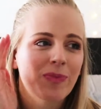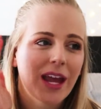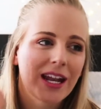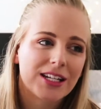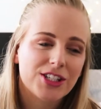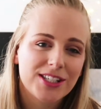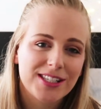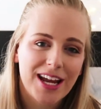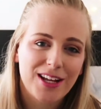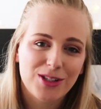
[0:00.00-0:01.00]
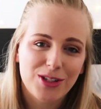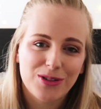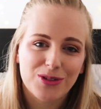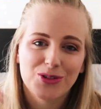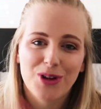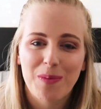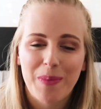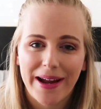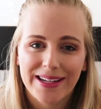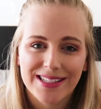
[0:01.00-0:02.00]
And it just takes you straight
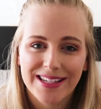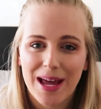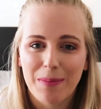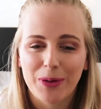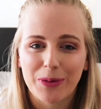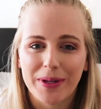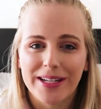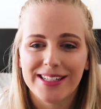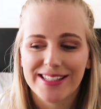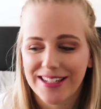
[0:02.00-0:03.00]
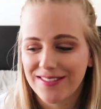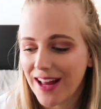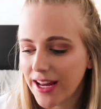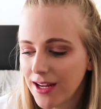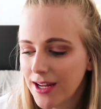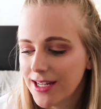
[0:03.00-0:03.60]
back to that moment, instead of like